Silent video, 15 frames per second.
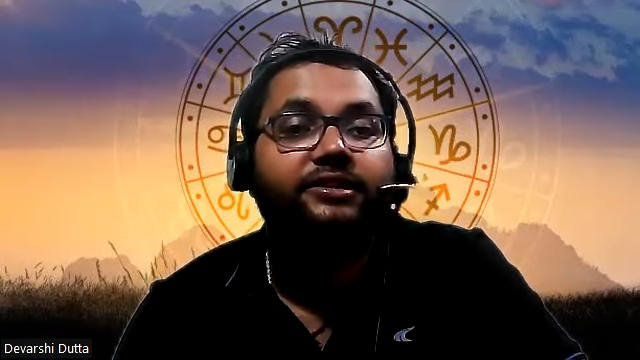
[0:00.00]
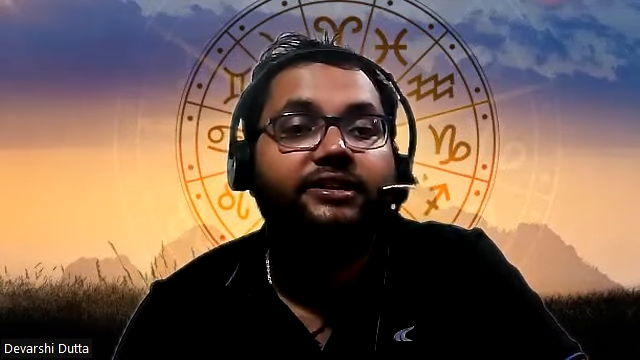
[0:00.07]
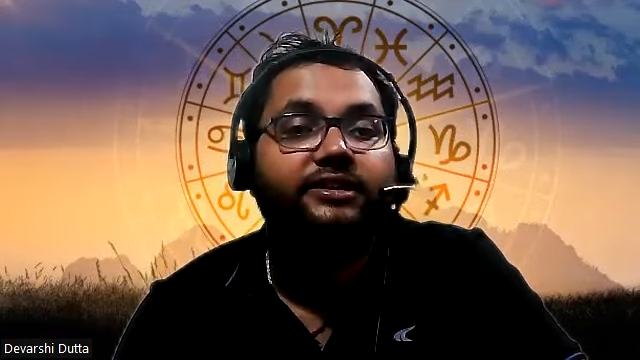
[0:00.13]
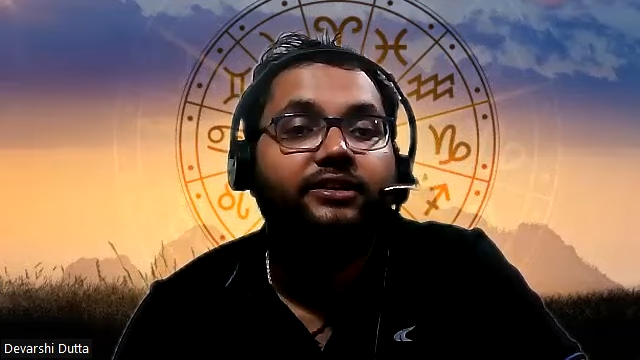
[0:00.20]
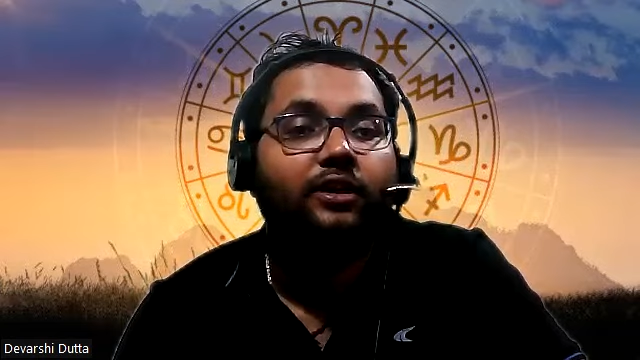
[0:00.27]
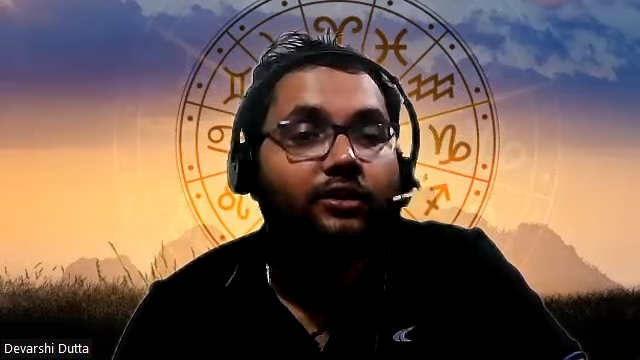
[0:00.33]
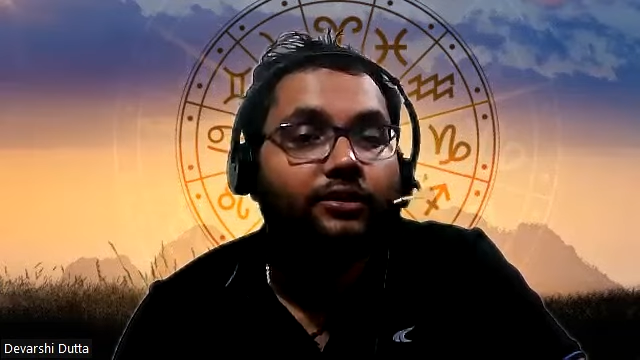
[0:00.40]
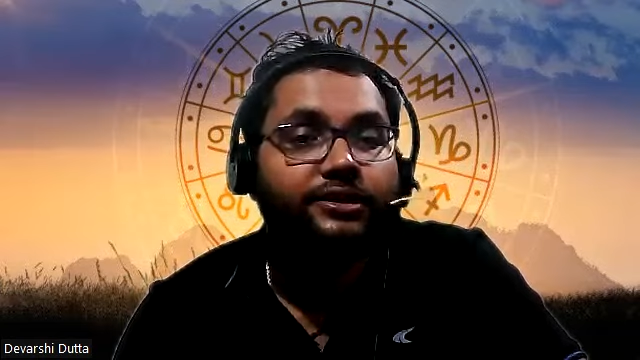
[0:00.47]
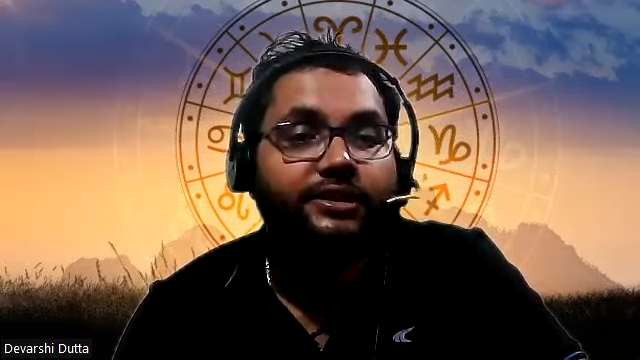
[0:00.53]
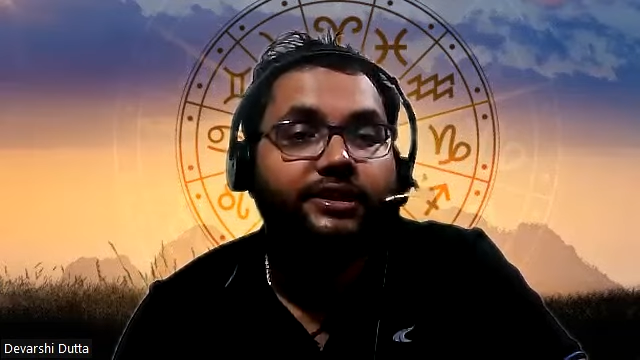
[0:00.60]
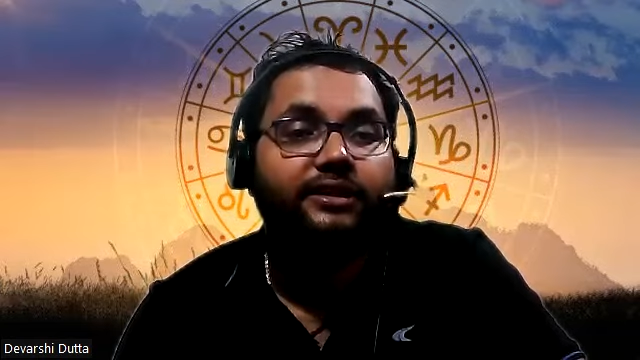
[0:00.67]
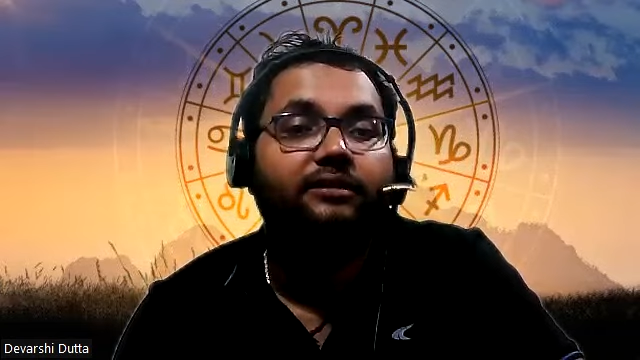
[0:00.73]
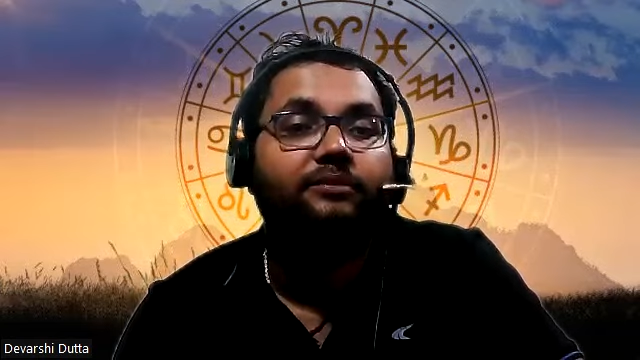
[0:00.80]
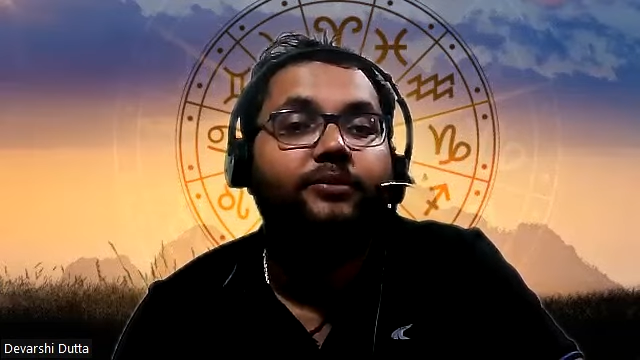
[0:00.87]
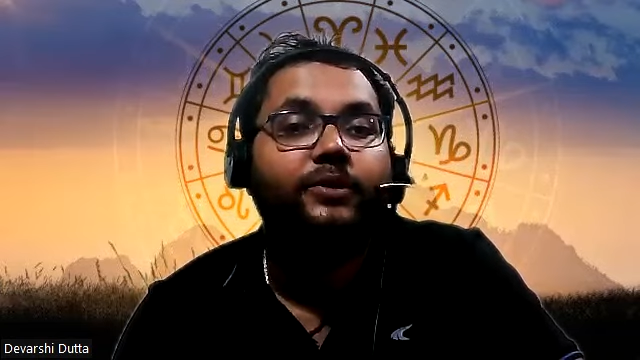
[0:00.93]

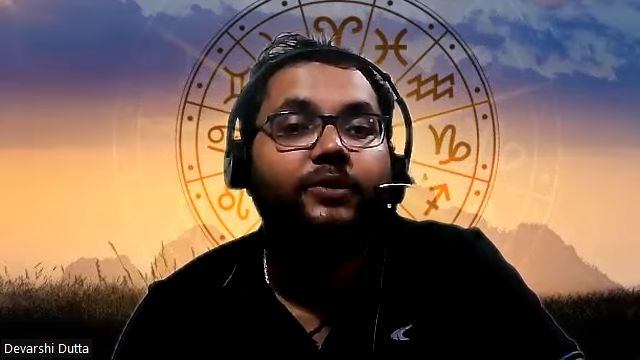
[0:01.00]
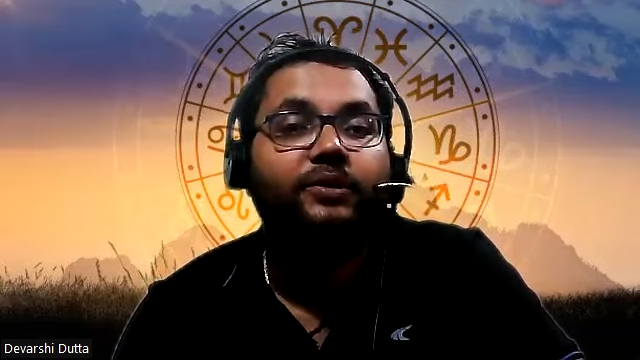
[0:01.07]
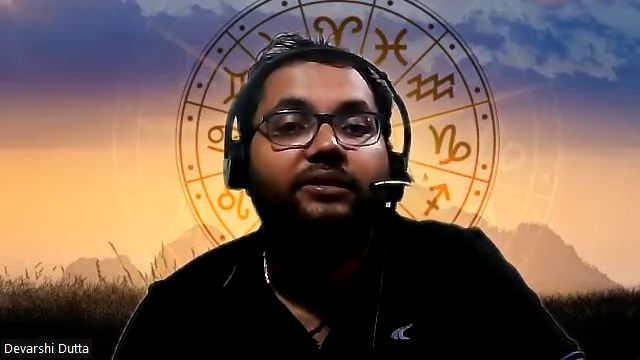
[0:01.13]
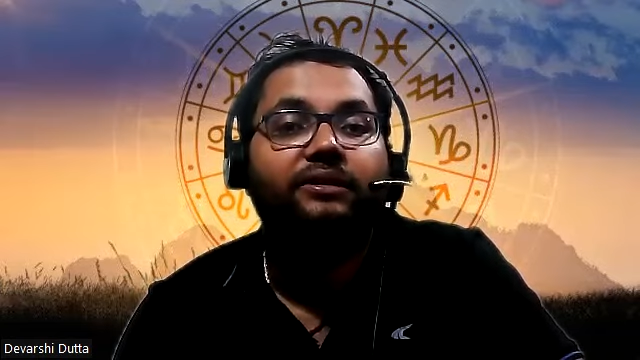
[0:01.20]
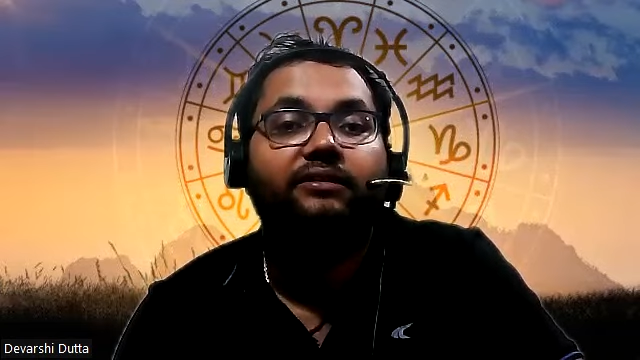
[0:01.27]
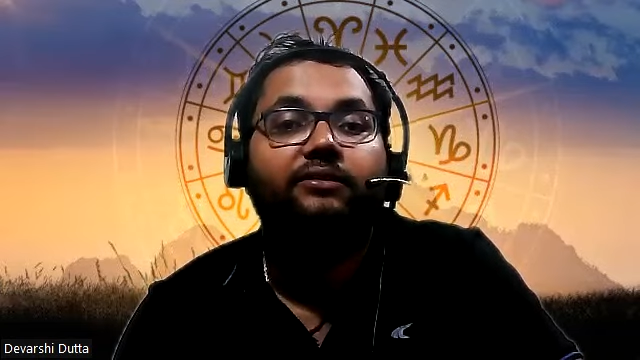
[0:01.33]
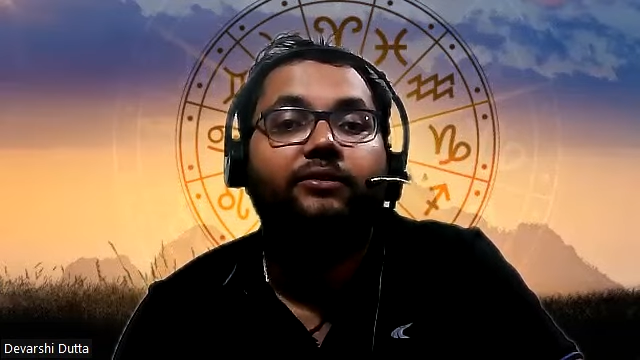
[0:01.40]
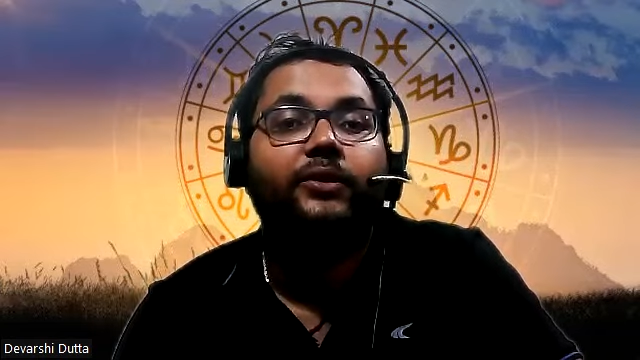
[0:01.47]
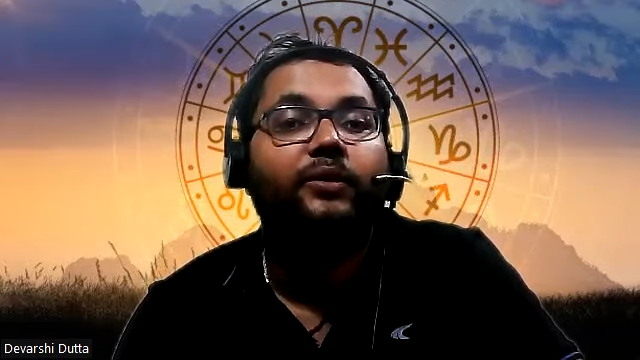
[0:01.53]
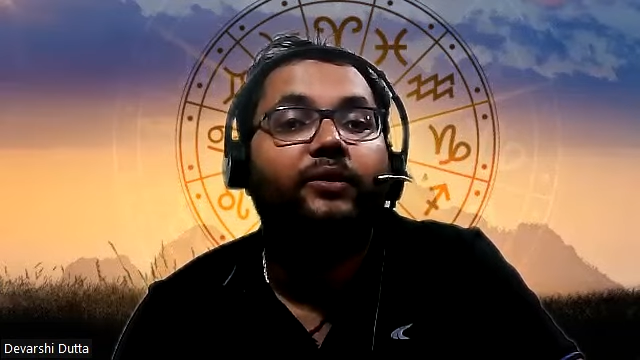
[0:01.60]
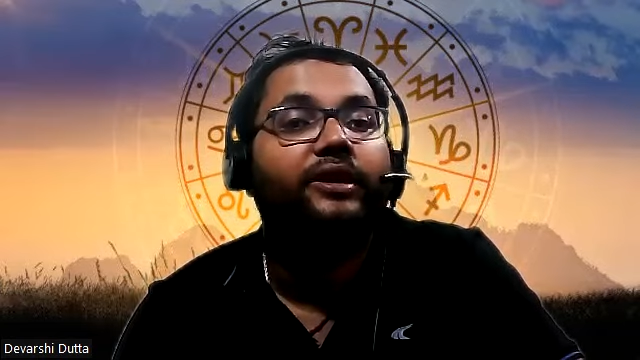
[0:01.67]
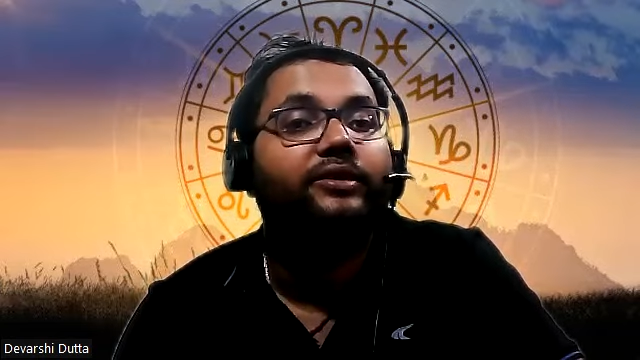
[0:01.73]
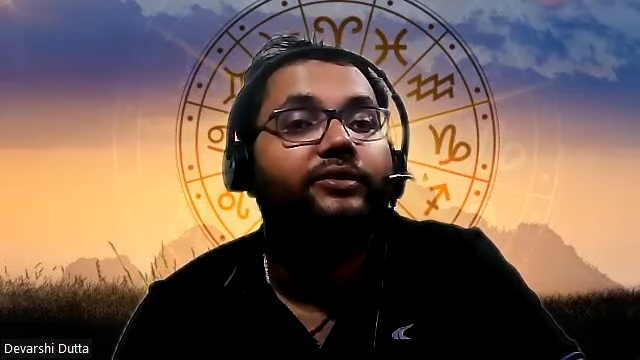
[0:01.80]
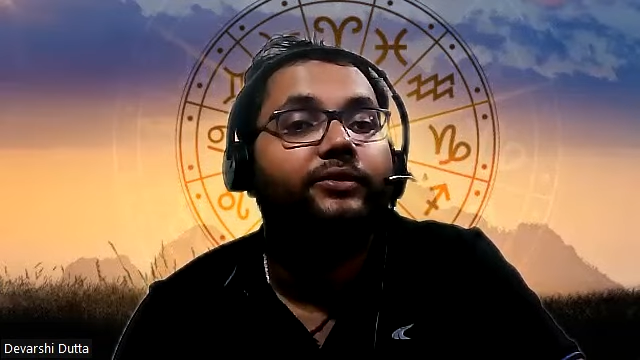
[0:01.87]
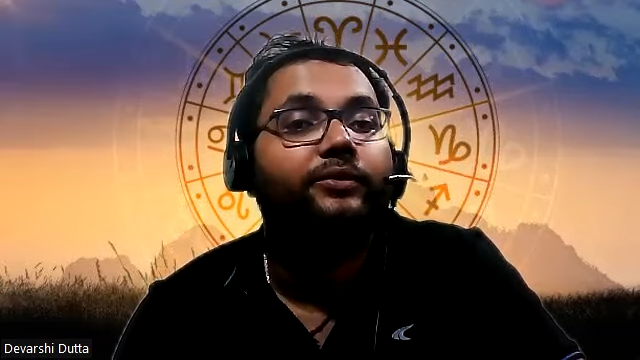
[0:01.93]
technology computer so you need